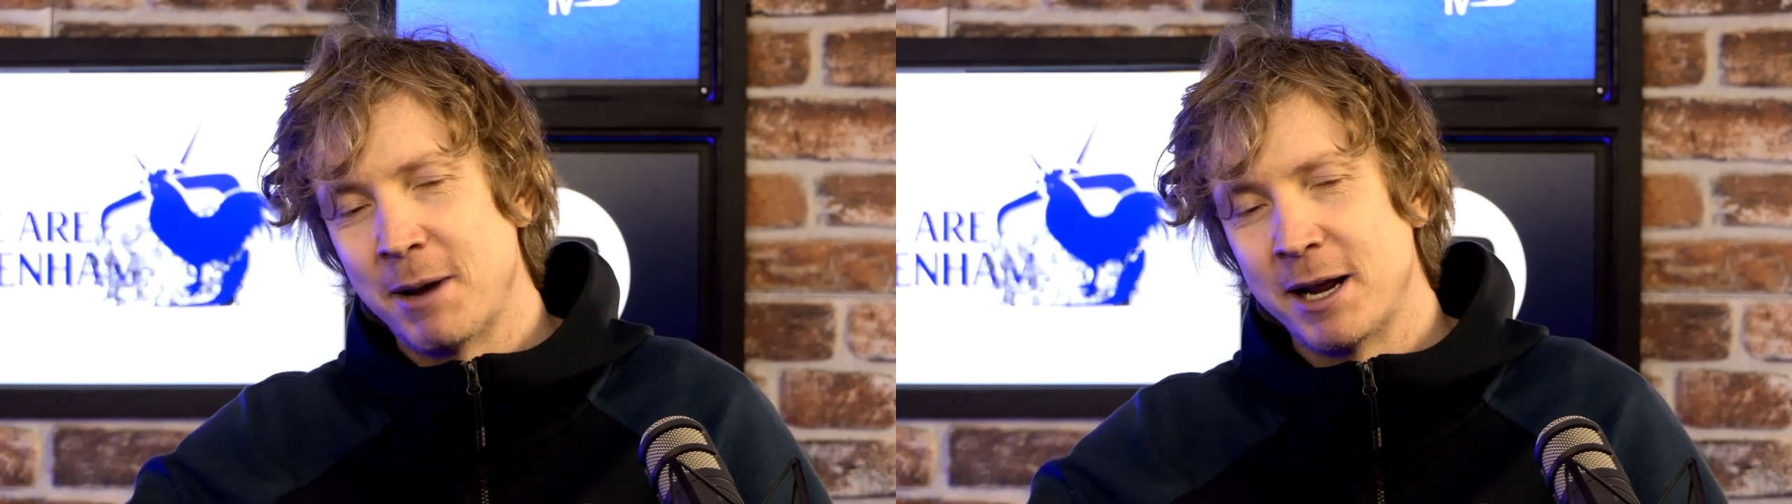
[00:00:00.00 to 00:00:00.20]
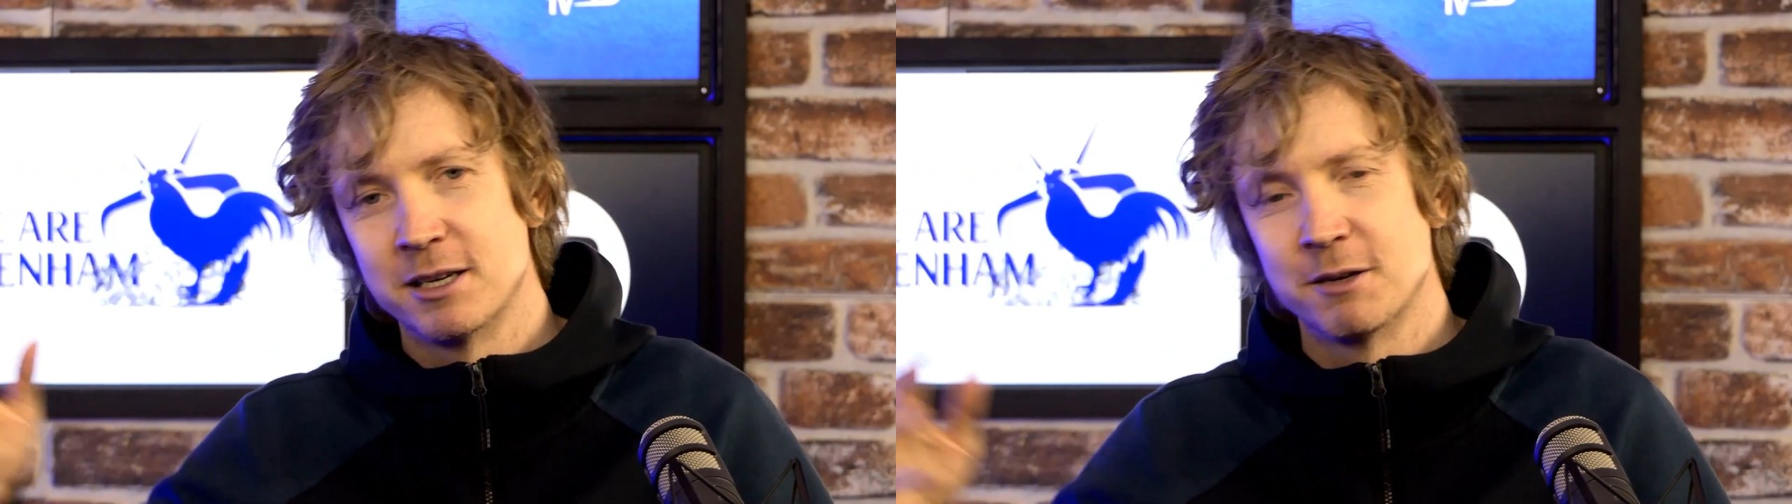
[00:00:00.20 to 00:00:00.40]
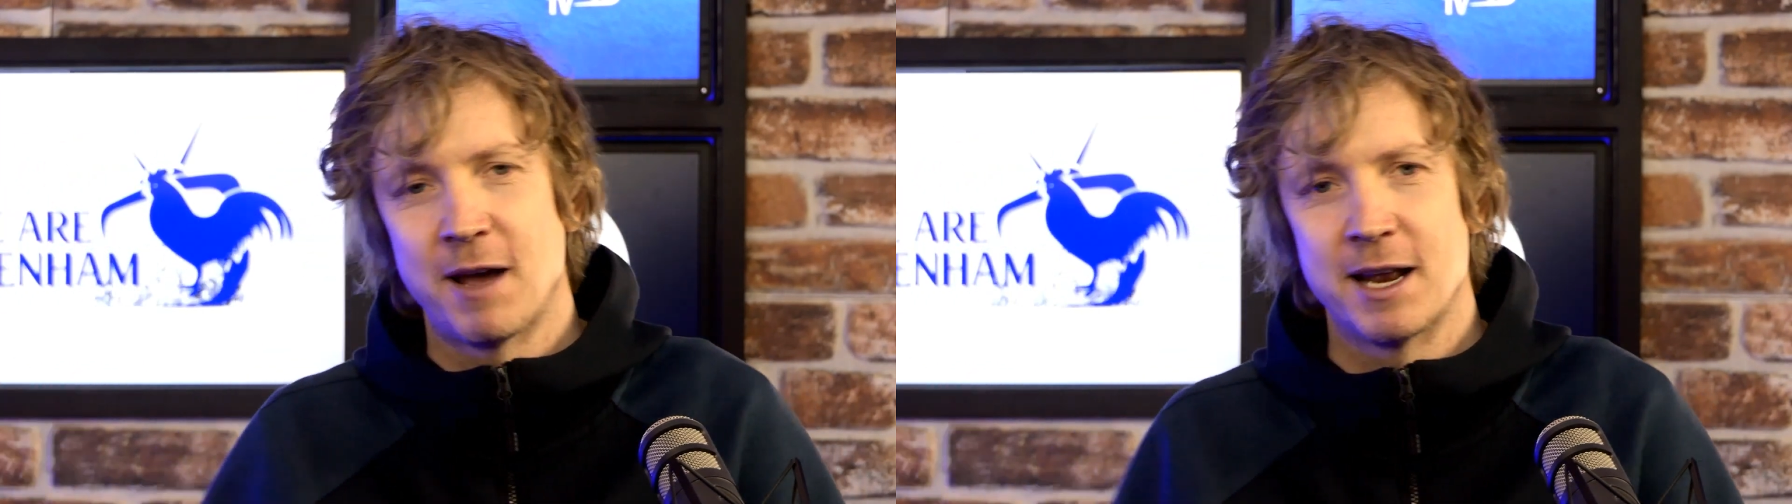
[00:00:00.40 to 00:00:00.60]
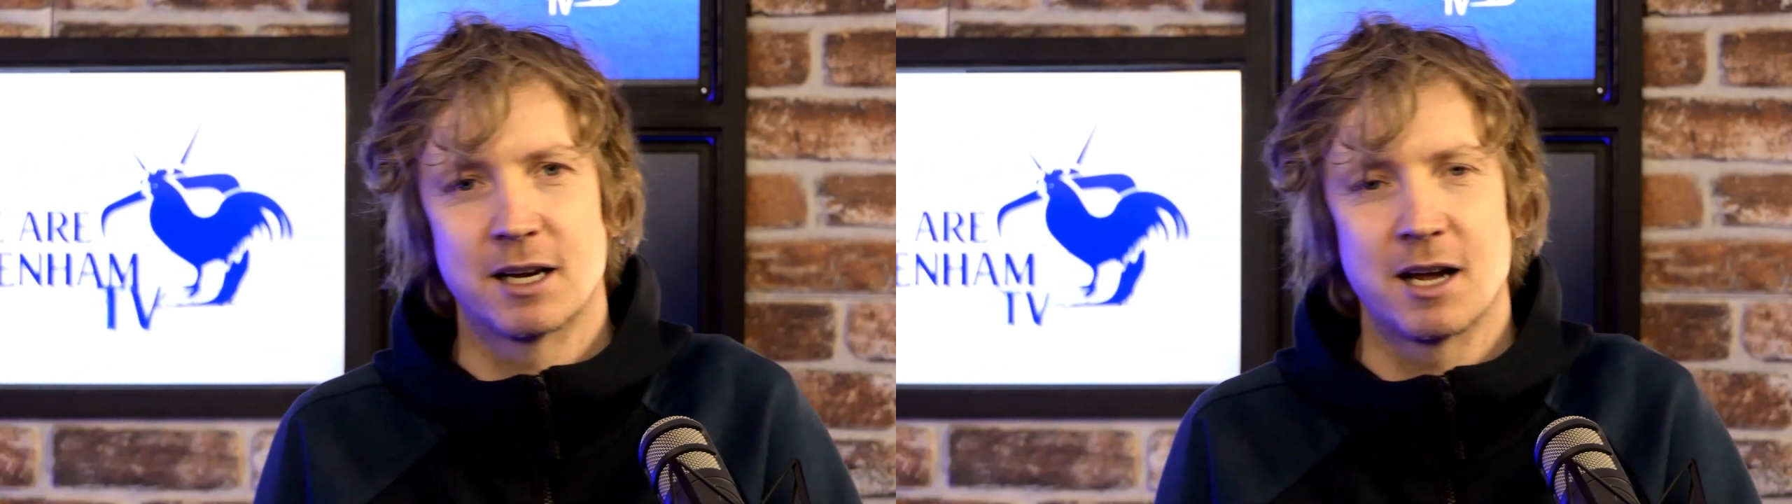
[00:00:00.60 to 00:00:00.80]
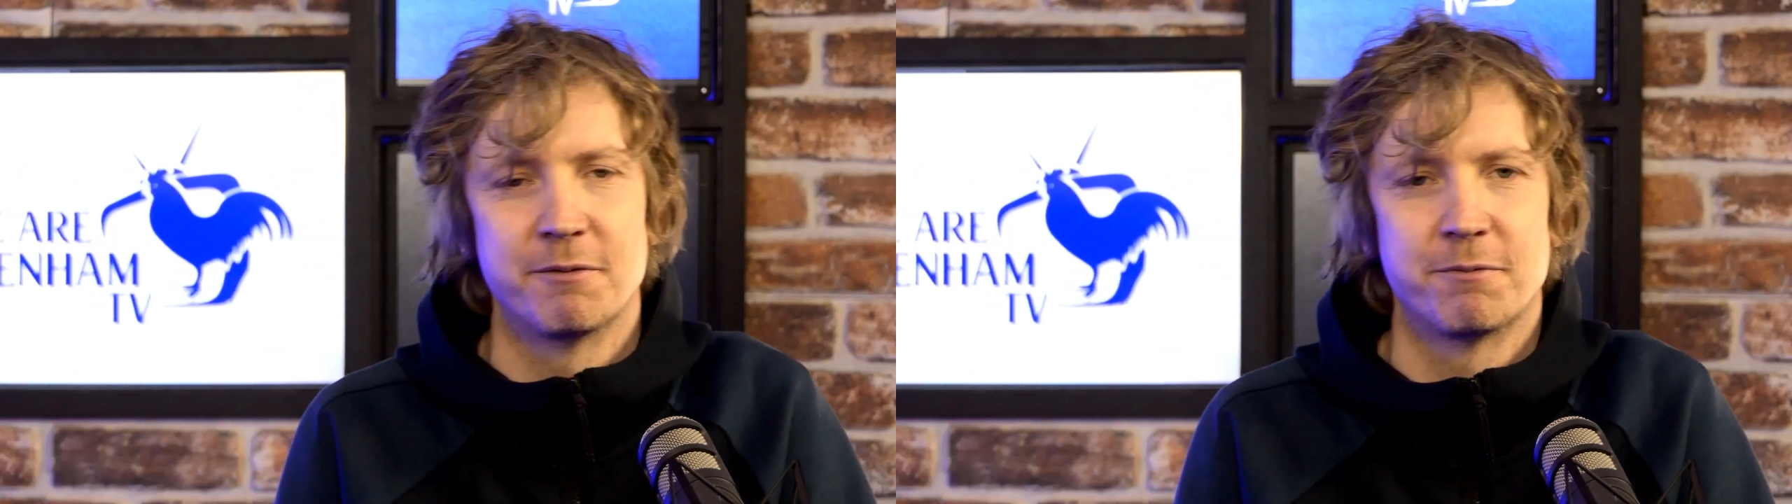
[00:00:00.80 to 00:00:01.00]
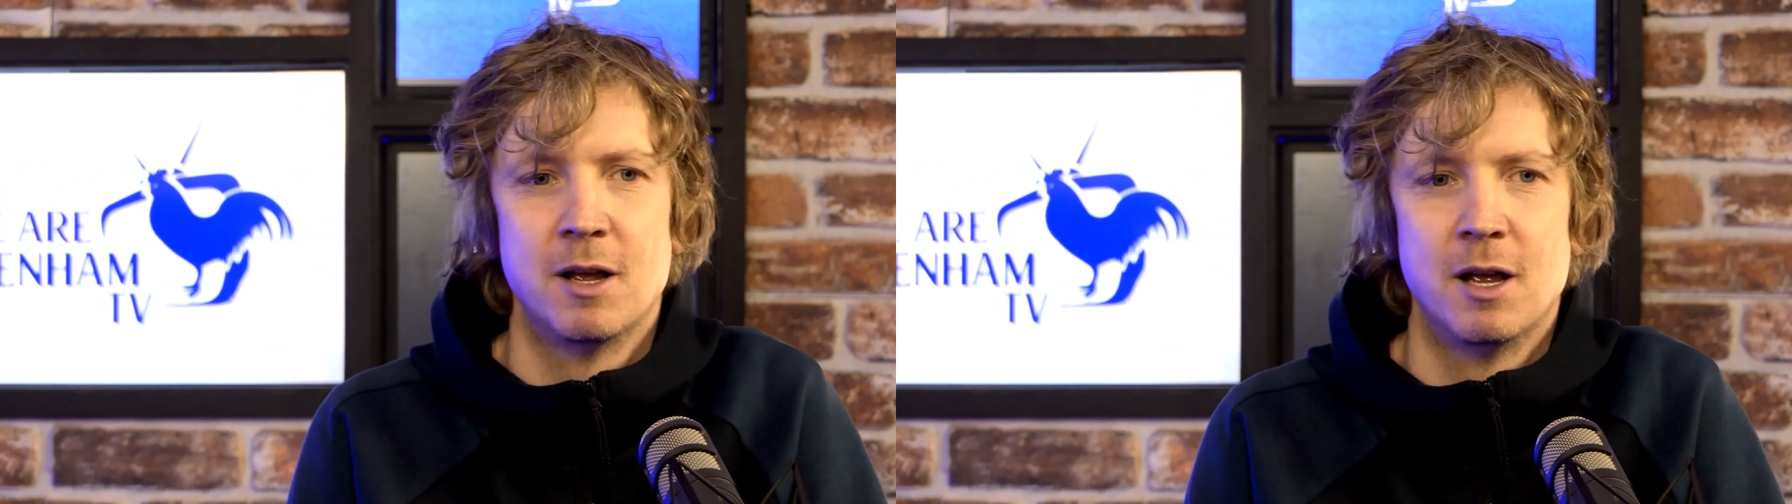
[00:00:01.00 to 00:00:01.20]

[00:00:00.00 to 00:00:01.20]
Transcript: made the defender kind of